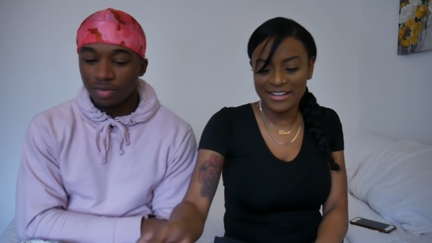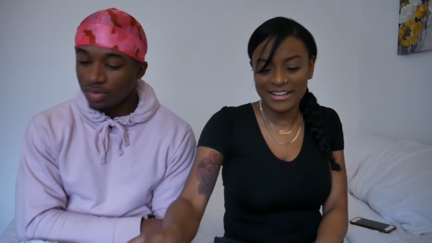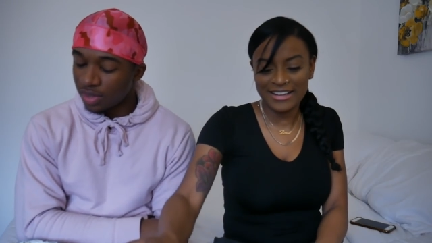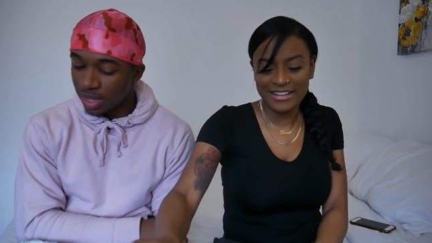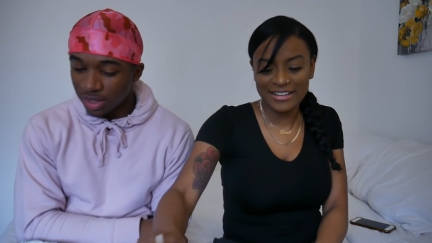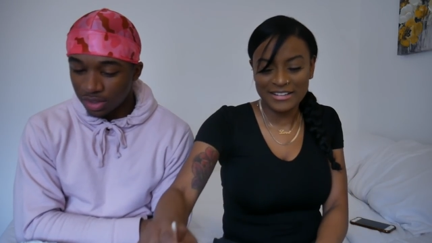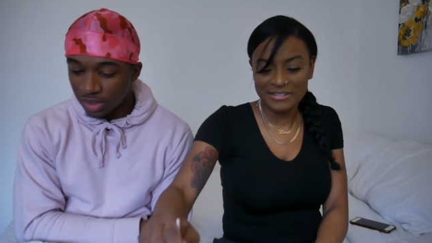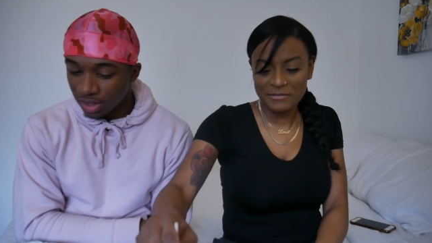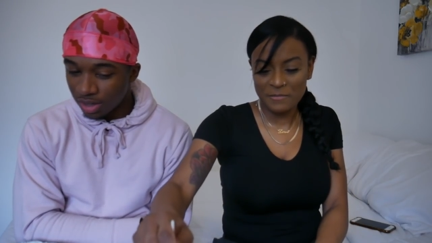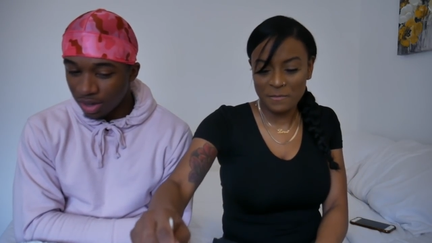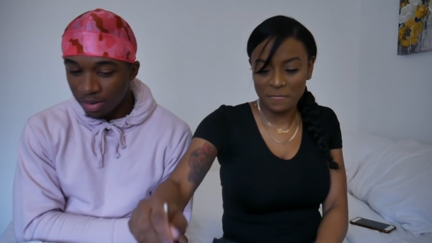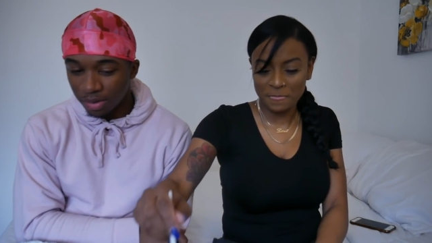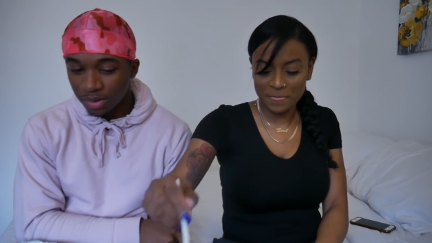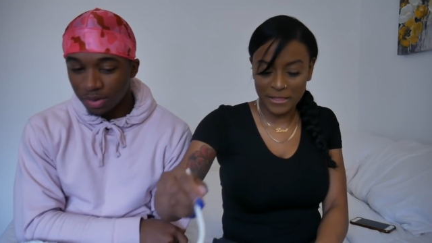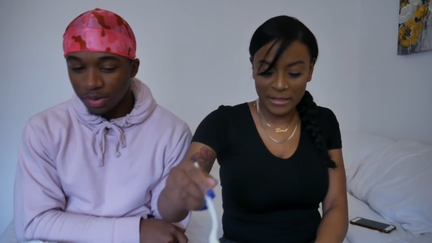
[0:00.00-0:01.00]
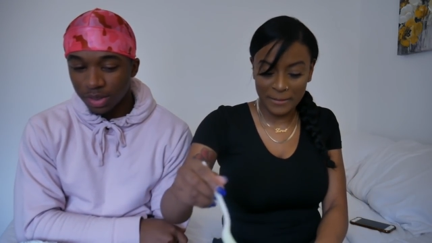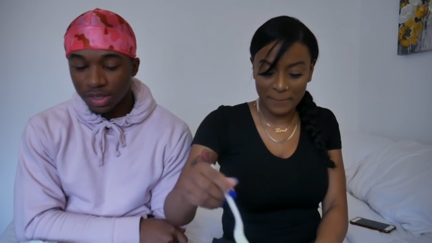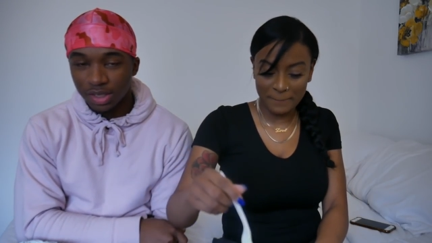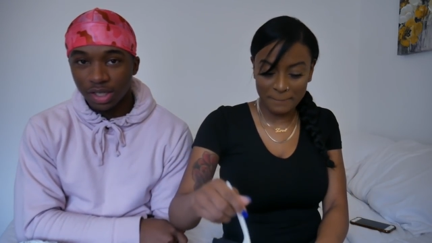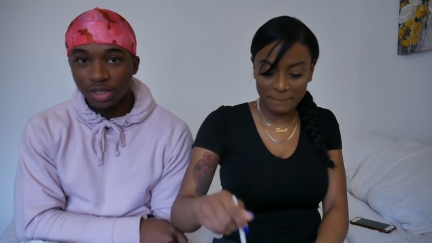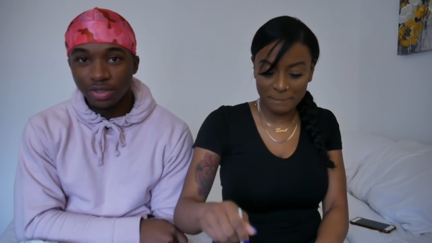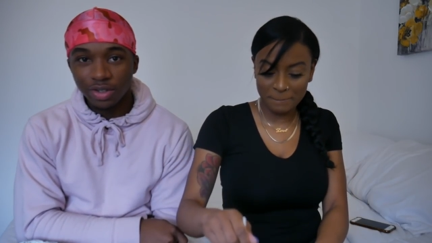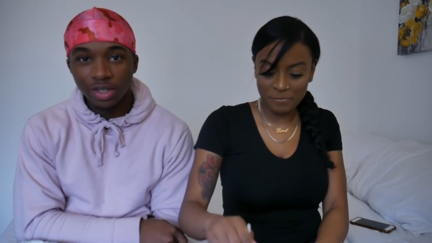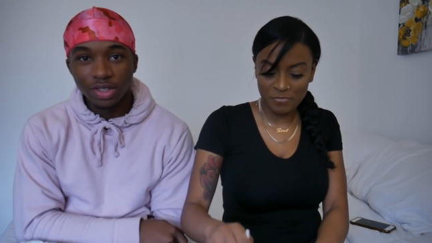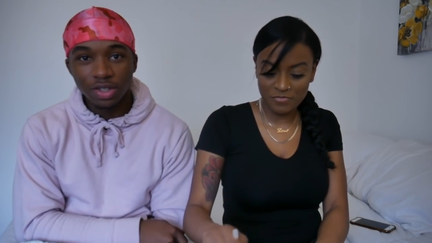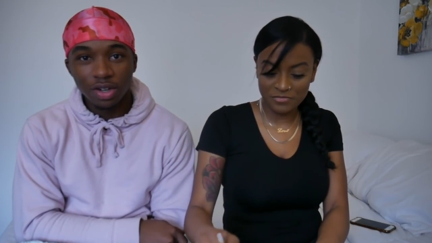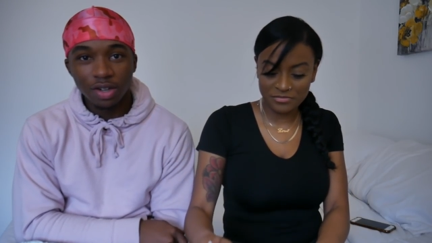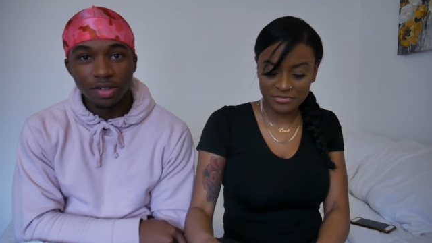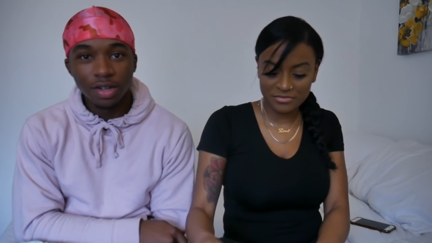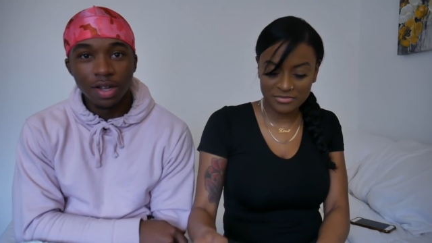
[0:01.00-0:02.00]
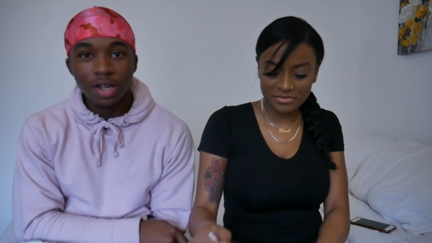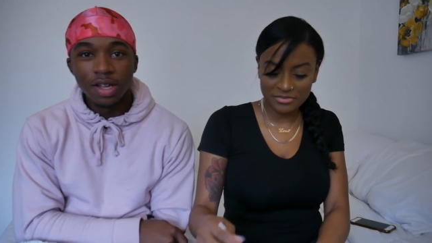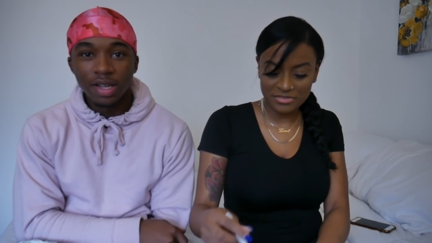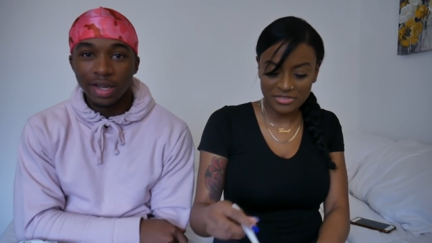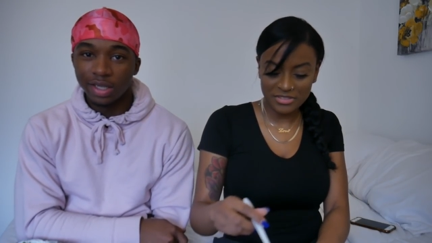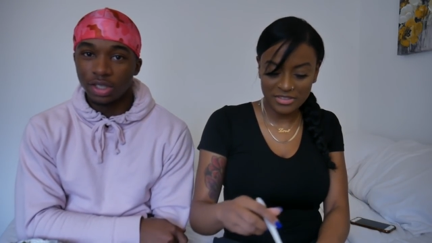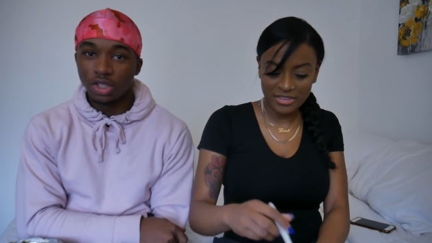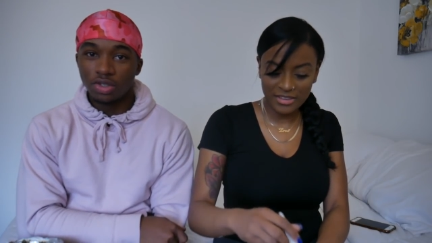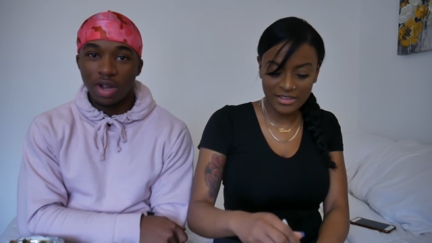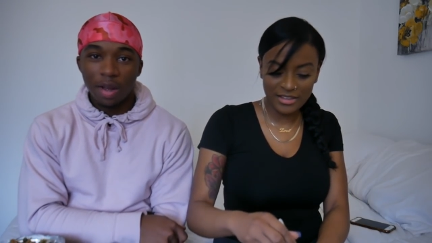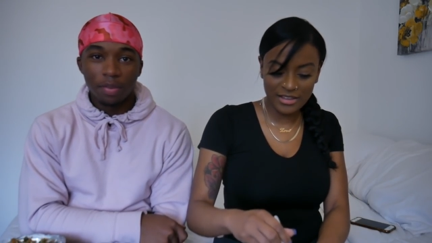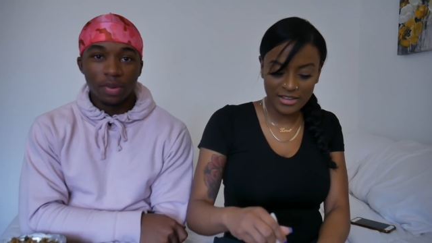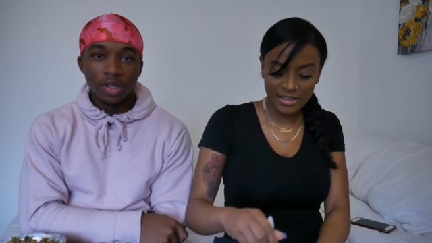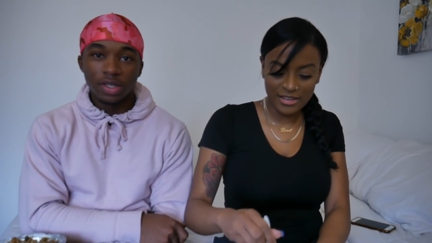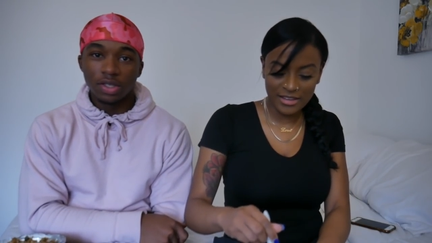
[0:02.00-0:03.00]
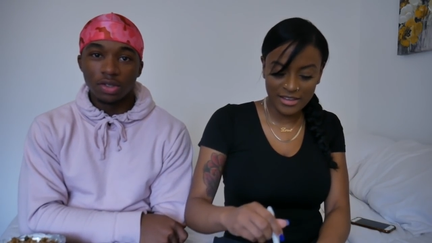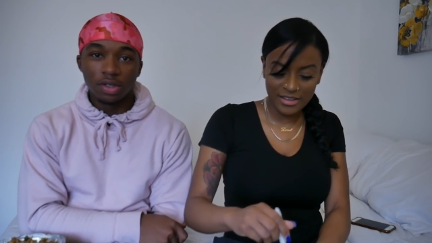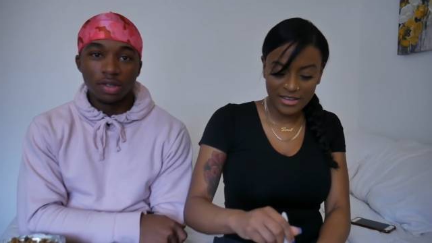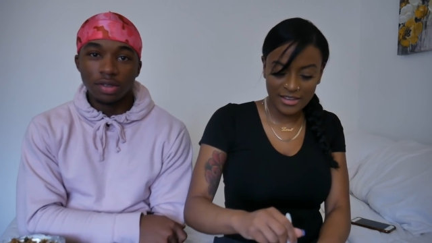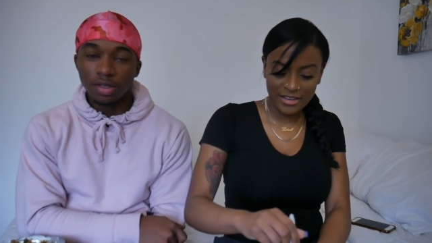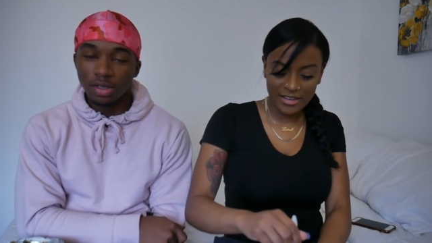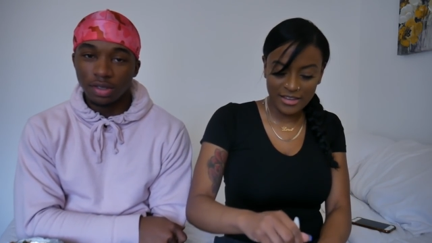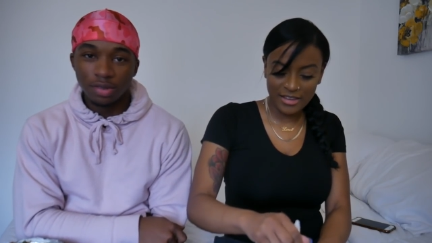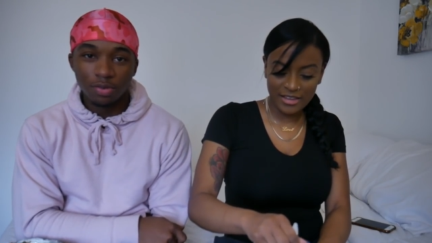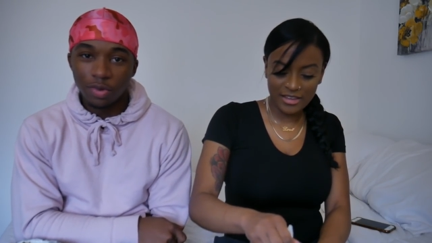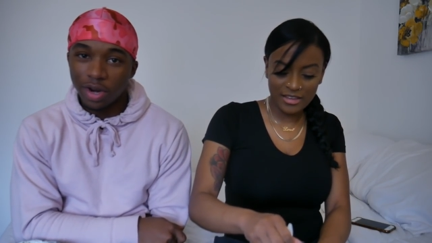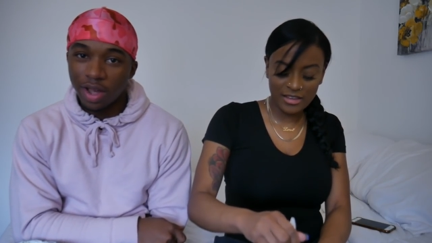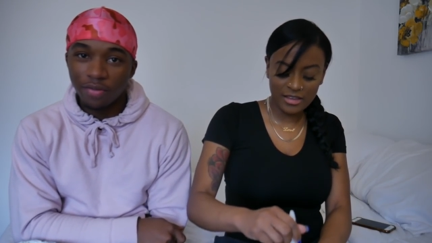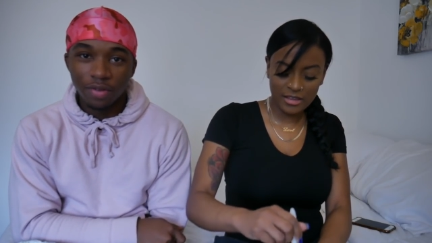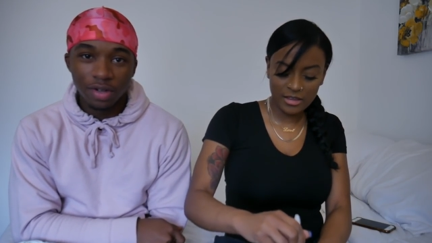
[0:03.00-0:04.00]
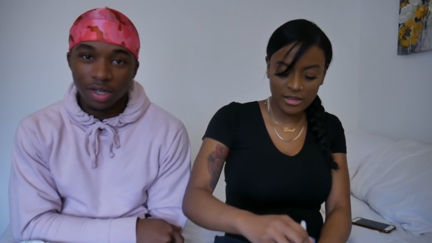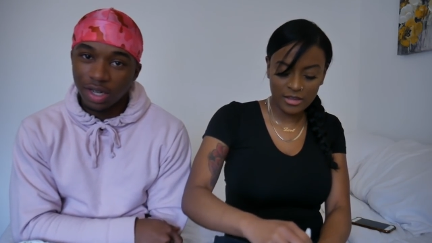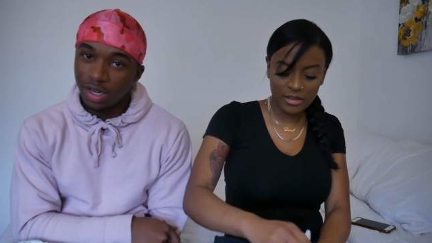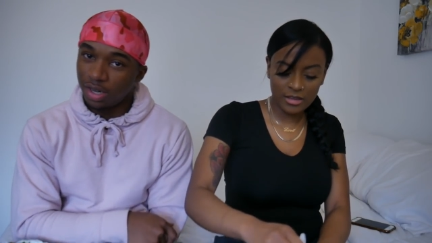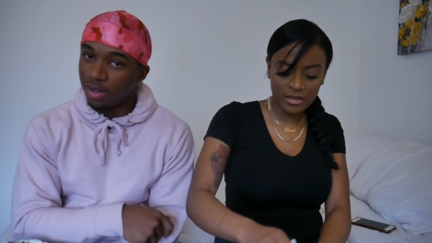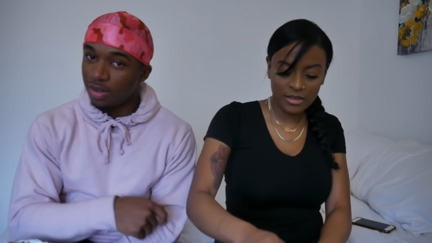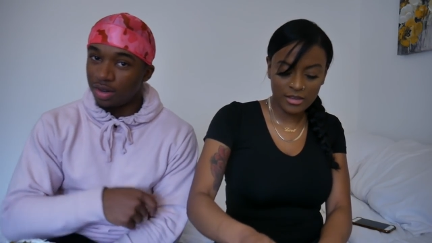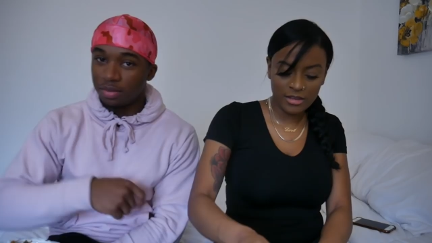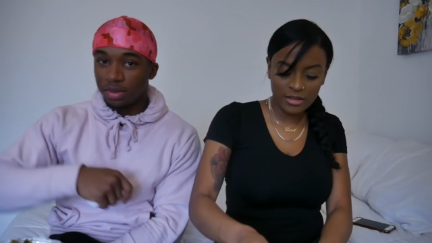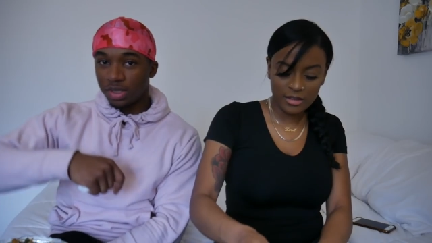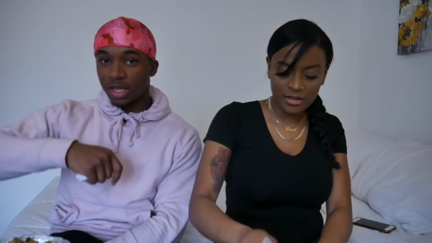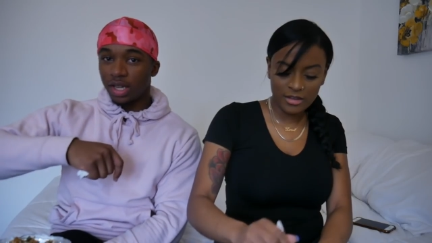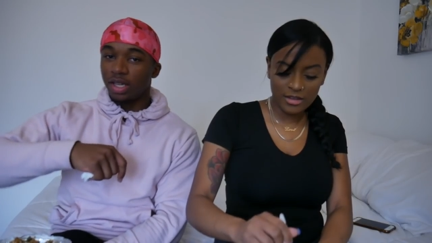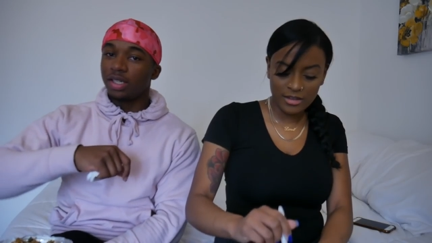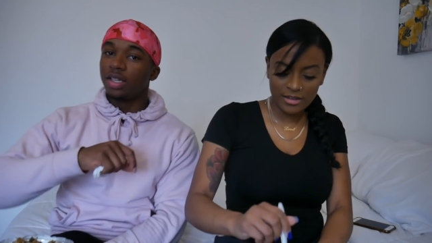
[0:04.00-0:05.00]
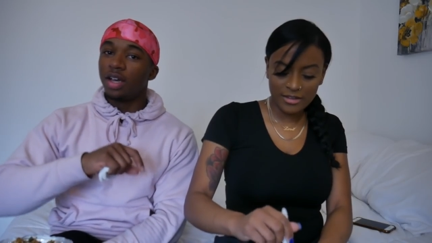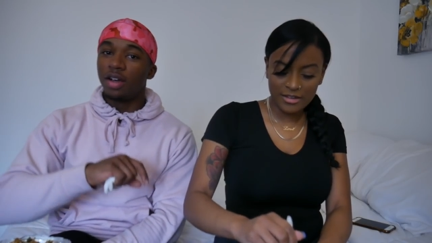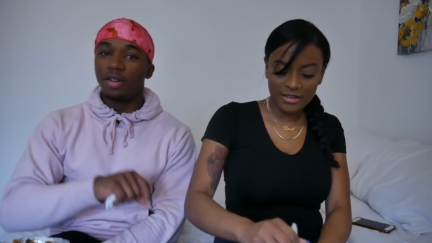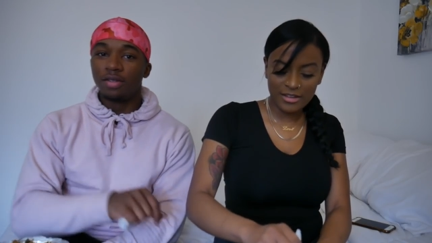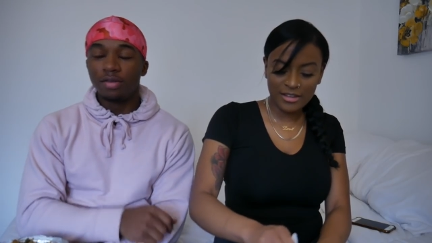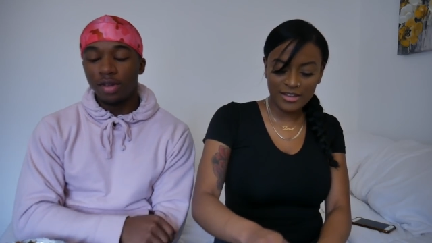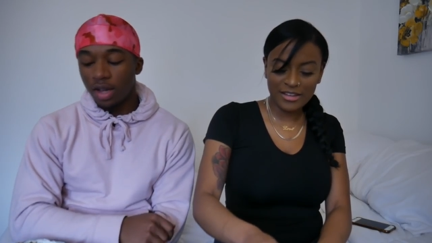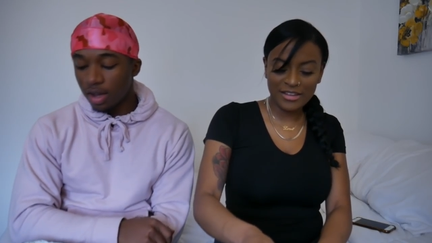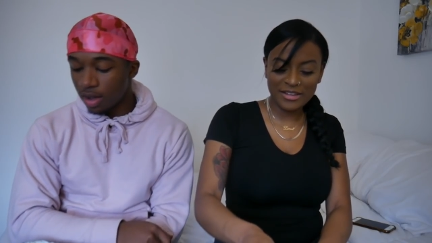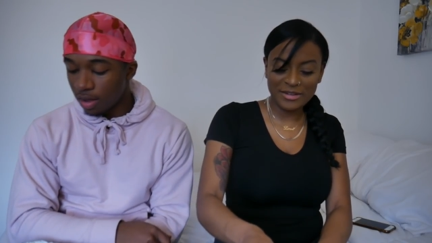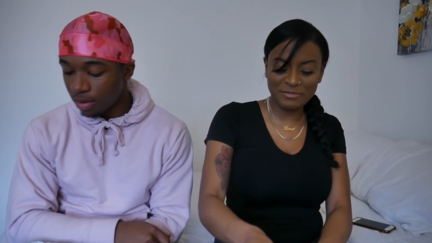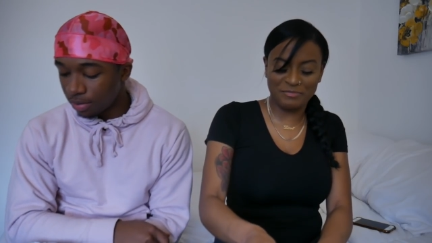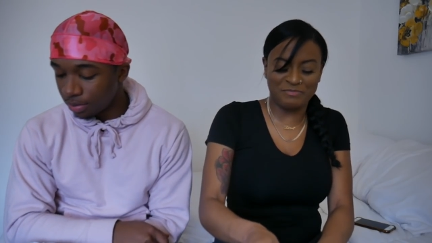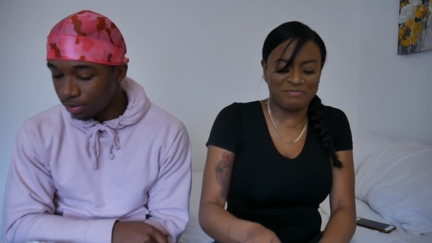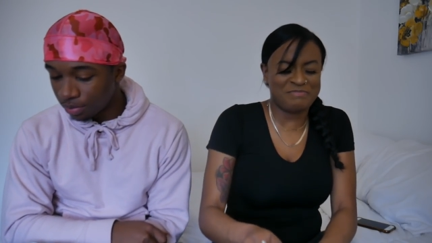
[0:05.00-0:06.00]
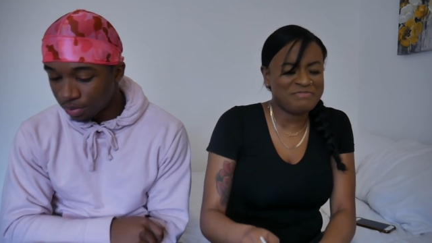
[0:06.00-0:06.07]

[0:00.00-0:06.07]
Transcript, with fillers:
Speaker 1: Like if John come up to me with a sundress on, like a strapless or whatever, and her arms like, no. Um,